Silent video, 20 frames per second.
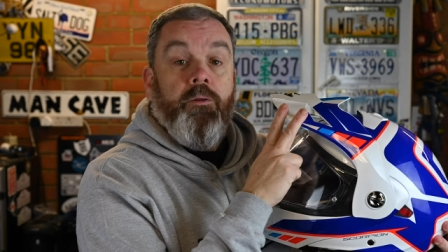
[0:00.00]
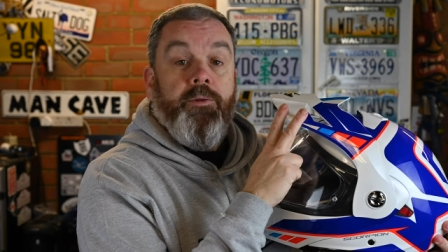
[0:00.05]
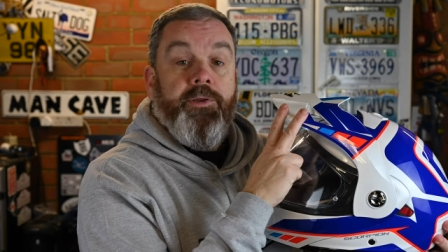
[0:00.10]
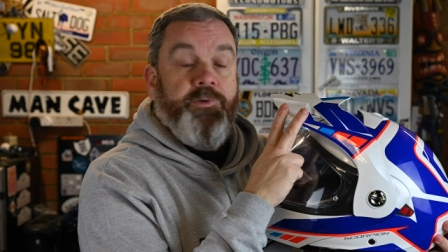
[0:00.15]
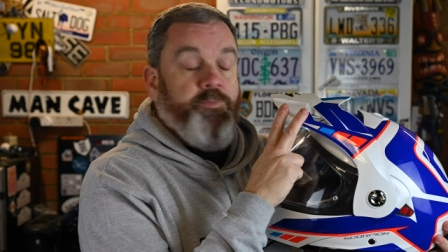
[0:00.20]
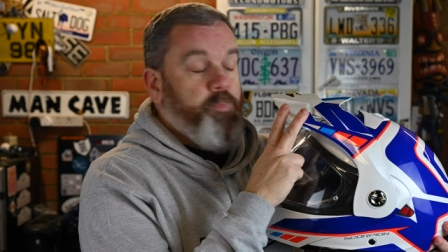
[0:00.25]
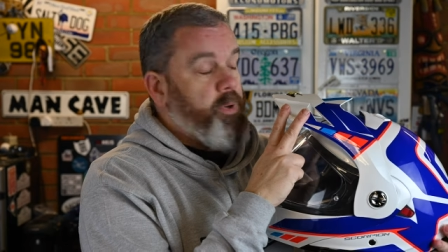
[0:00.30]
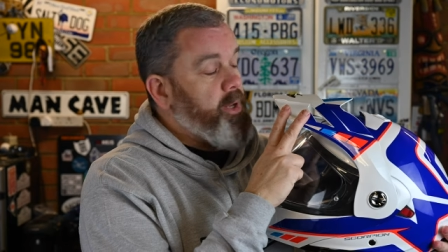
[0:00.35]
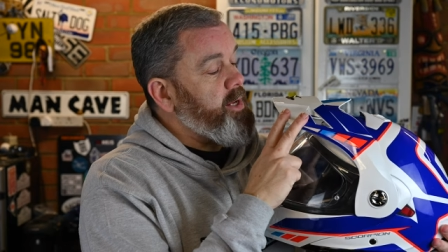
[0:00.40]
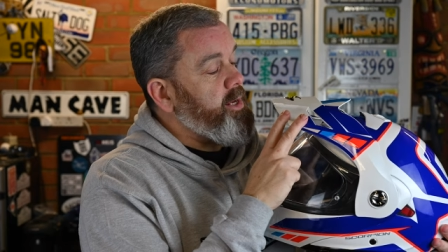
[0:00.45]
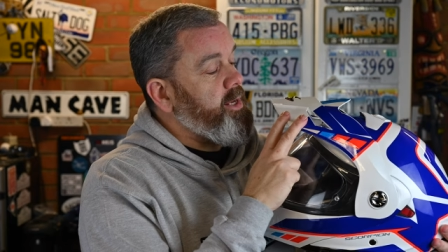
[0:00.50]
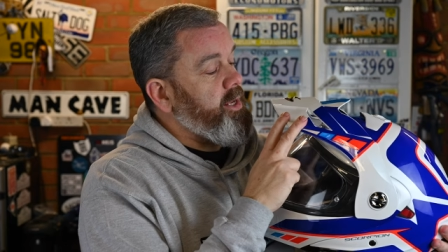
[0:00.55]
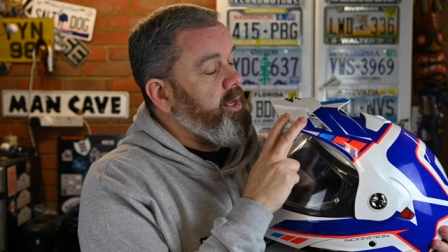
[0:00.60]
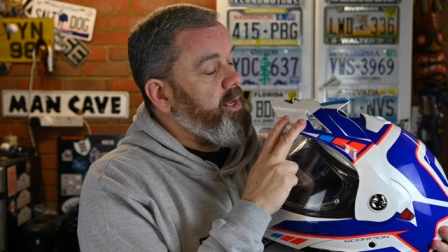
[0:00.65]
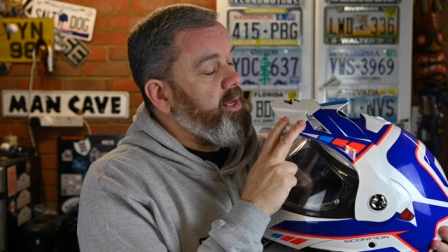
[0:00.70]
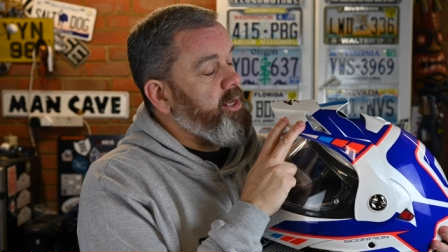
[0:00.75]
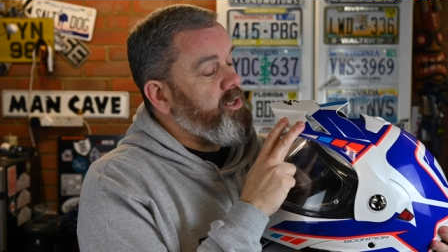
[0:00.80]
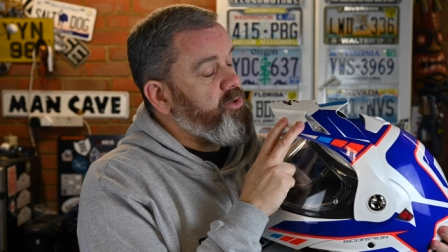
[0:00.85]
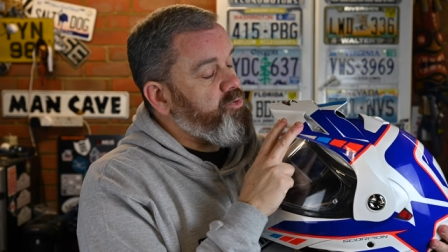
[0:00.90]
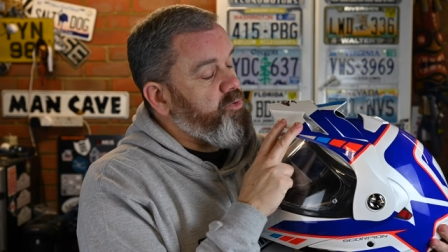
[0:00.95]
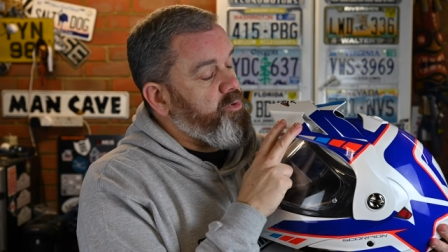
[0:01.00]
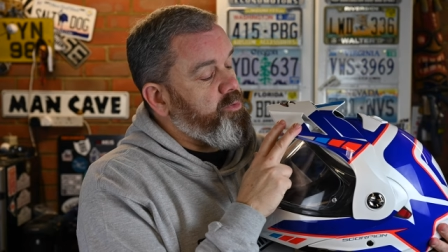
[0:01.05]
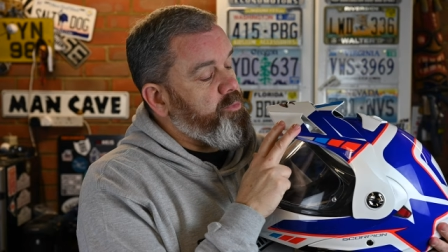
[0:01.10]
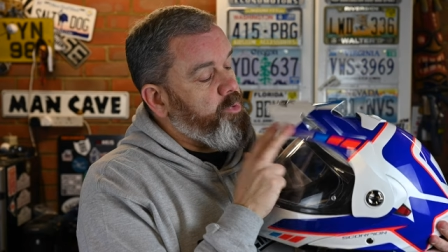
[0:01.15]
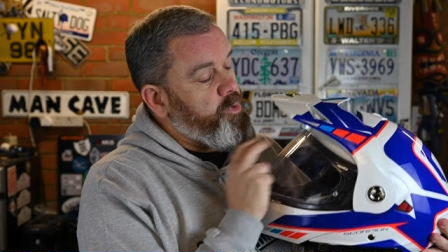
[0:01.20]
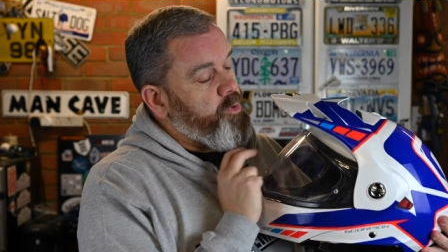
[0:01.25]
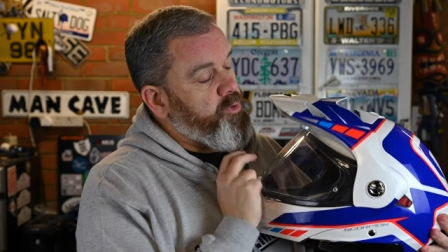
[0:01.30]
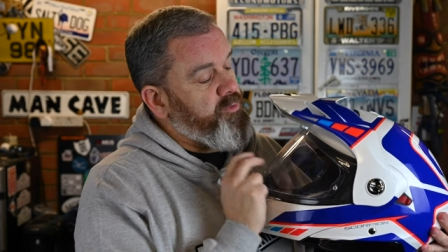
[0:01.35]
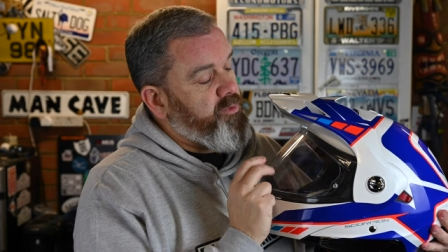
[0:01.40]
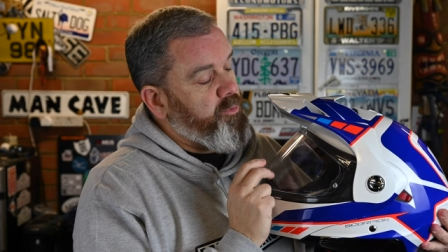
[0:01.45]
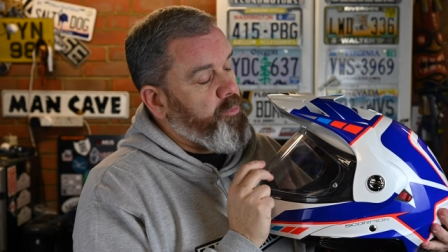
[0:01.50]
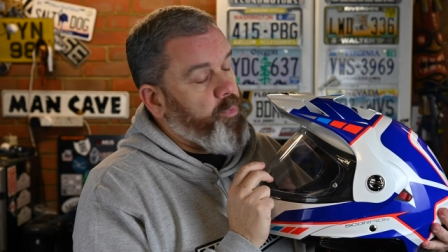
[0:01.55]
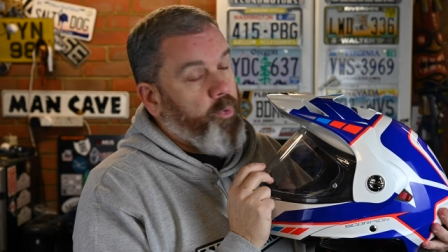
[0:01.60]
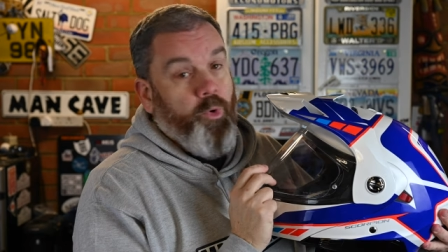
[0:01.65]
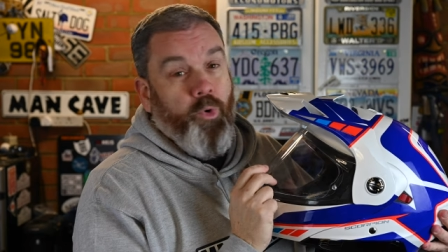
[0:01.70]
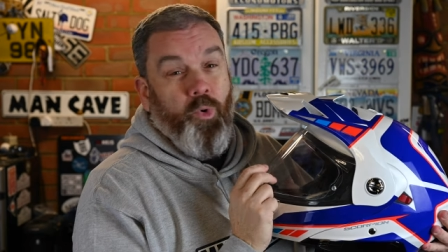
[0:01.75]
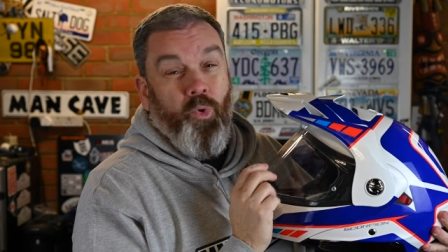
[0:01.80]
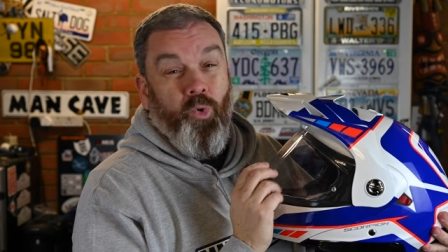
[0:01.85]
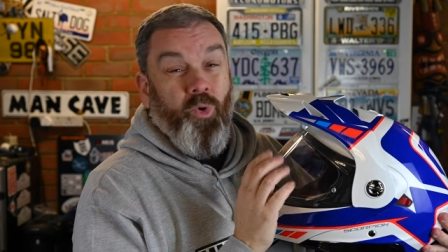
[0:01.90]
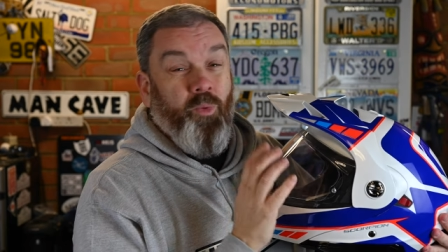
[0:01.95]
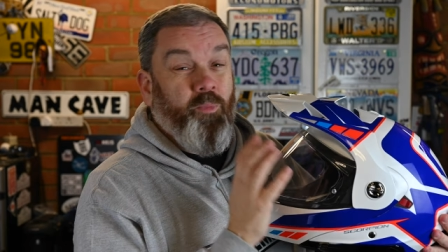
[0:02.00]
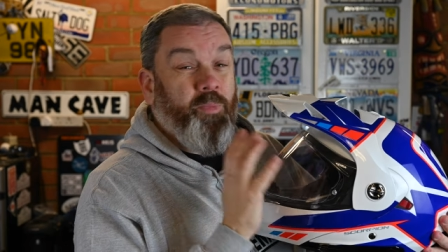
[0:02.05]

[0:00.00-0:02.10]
This peak is removable,